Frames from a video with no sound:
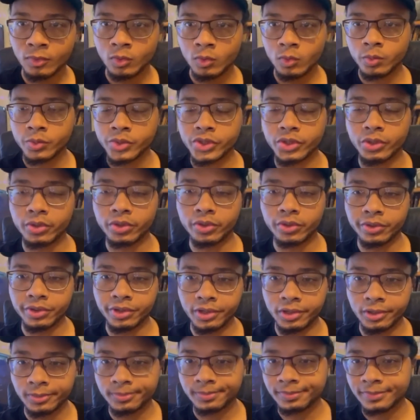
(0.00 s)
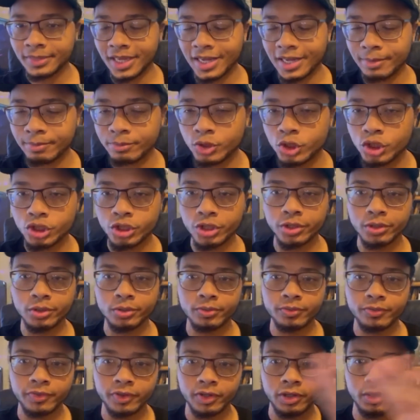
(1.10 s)
What's going on, y'all? I'm Joe
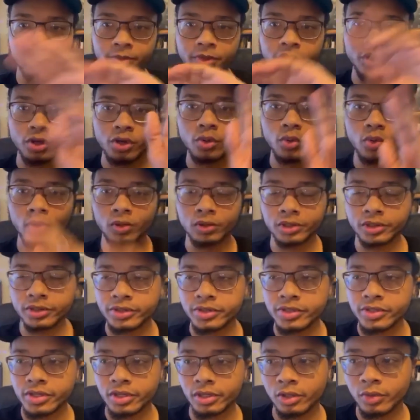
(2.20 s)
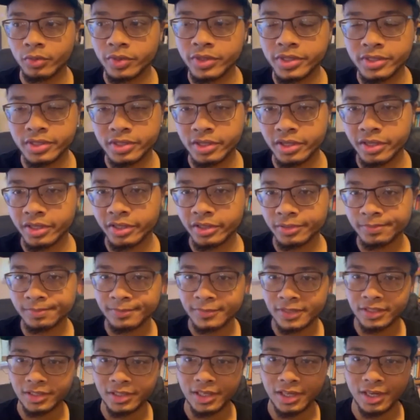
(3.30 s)
from New Orleans, Louisiana.
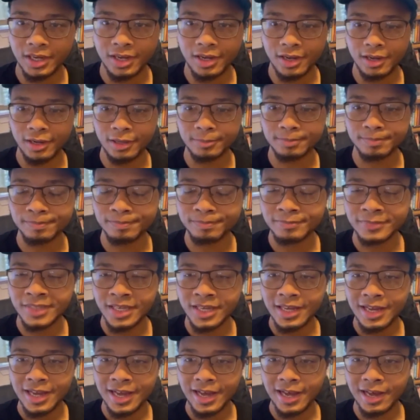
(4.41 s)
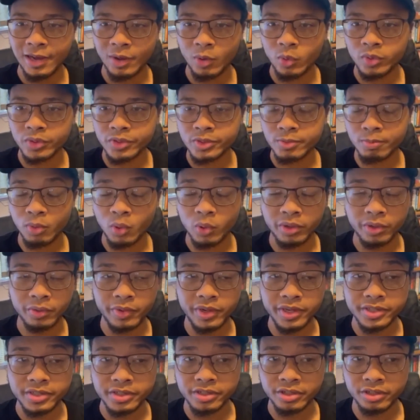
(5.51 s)
I was born and
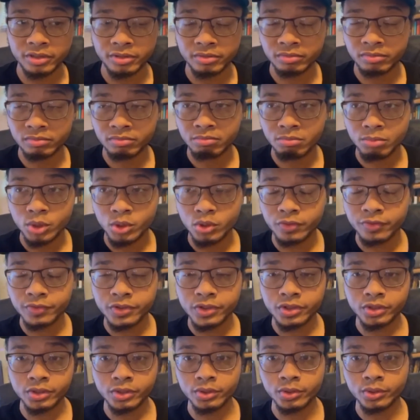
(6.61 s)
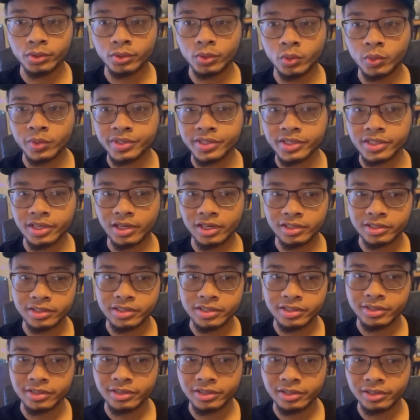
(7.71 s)
raised here, moved to
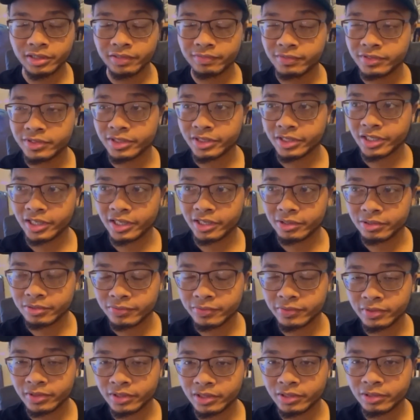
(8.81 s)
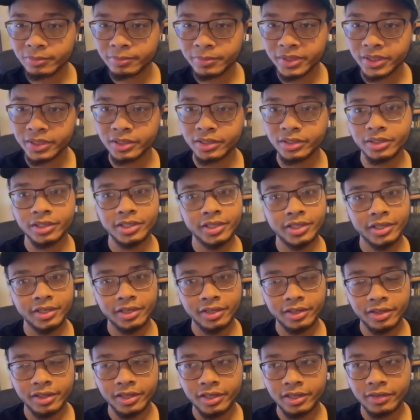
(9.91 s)
Wisconsin, lived in Chicago for a little bit,
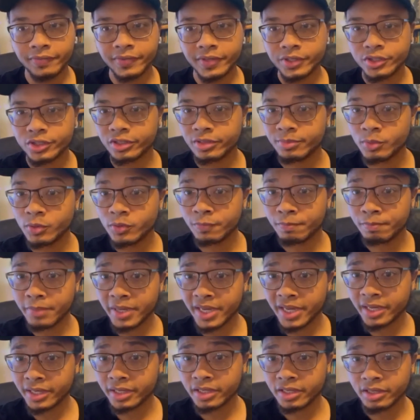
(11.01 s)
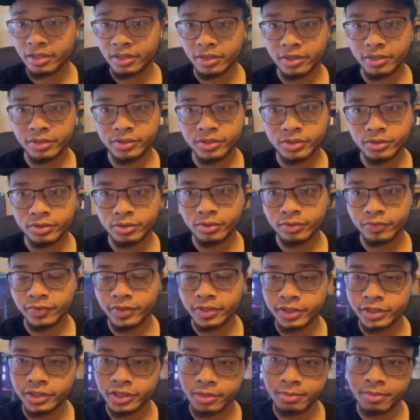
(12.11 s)
then eventually moved back here to
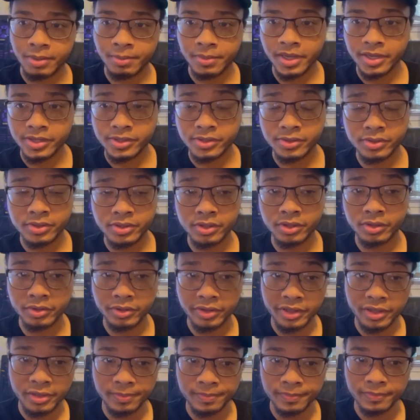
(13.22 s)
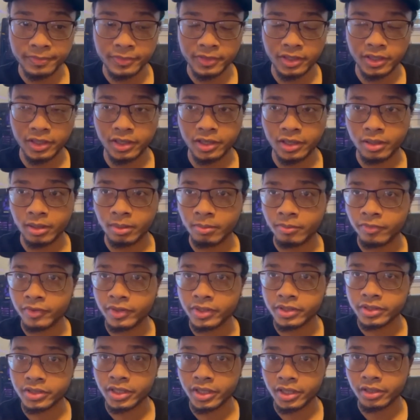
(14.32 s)
finish up my master's degree.
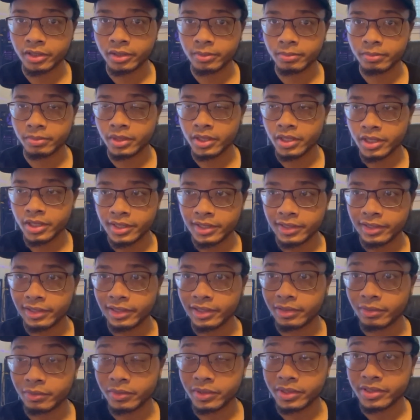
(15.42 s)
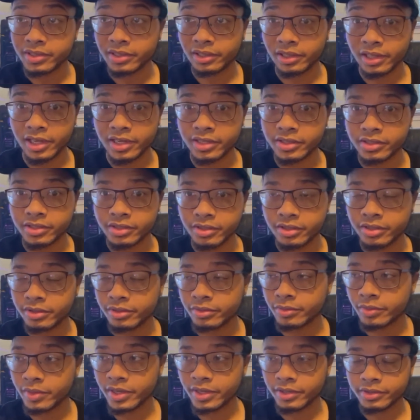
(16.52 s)
Finished that up, last year?
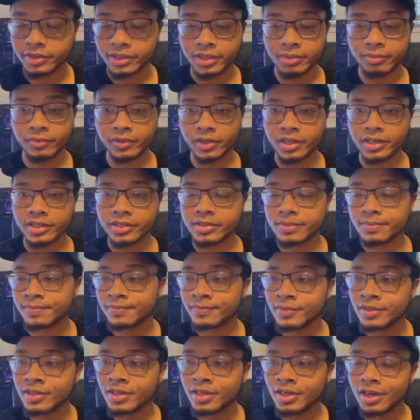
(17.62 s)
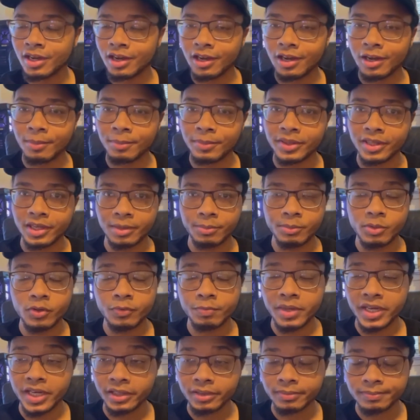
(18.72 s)
Wow, time flies. But then I moved
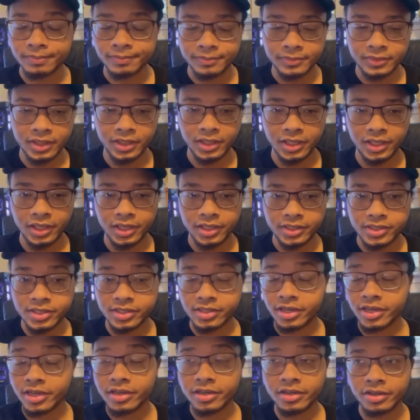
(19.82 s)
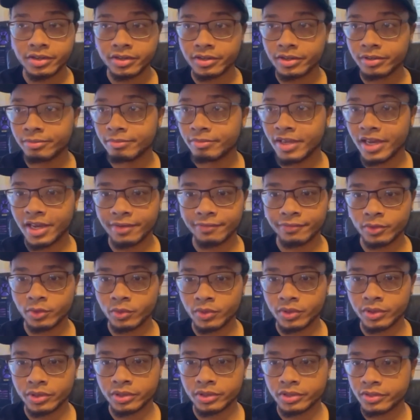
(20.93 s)
back. Stayed here
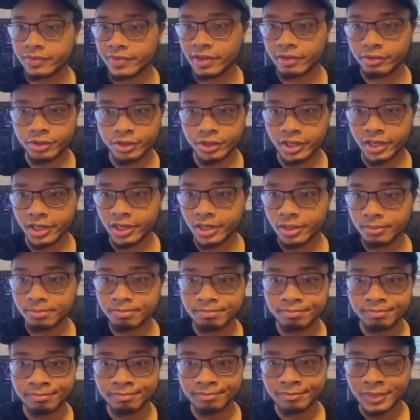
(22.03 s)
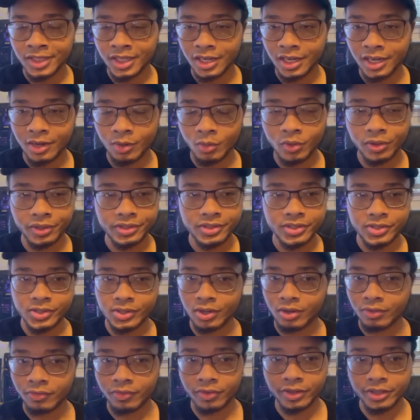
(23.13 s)
afterwards, found a job, work as a
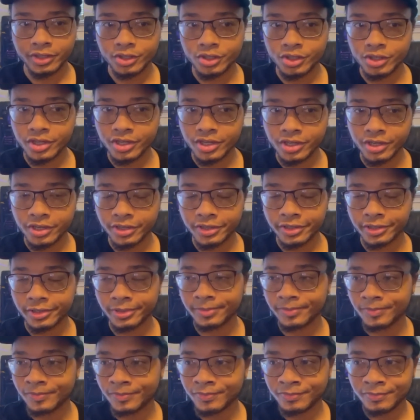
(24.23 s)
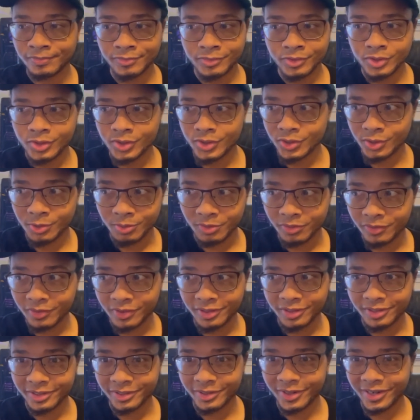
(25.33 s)
software engineer, super
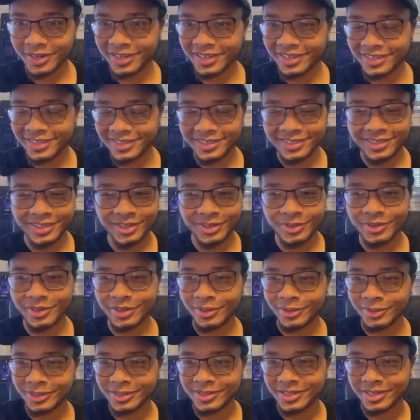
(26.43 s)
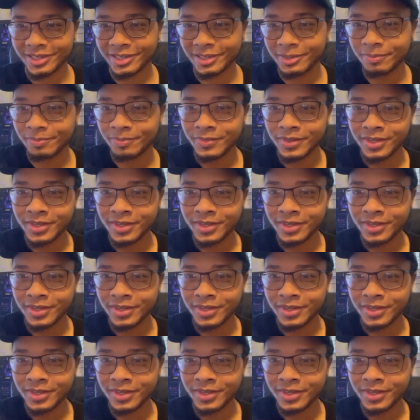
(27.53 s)
fun, right? Coding all the time.